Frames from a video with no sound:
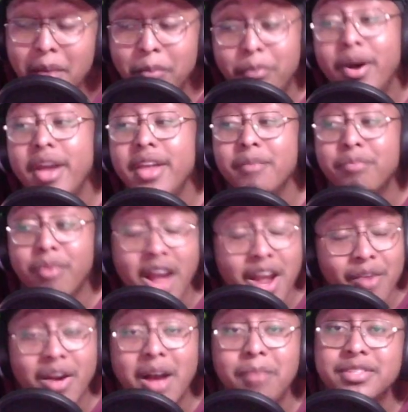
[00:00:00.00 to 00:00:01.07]
But
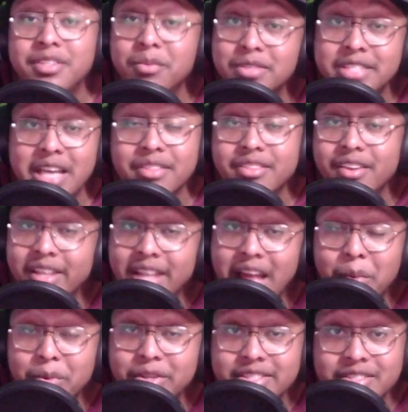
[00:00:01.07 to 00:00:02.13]
Brian Robinson was out there a
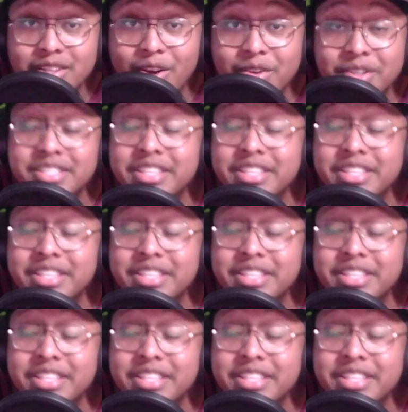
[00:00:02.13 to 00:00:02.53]
lot with the starters,